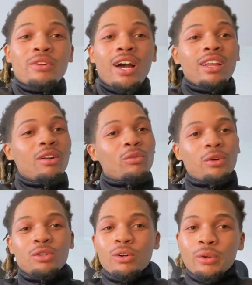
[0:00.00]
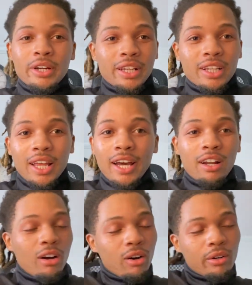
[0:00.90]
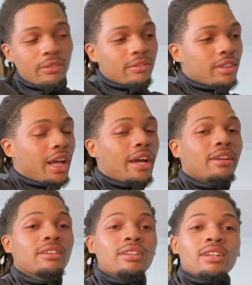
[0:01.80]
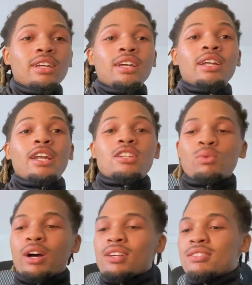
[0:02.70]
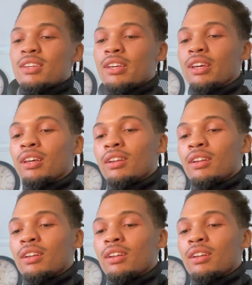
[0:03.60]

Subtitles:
let them run your credit at all. Like, that's why I said,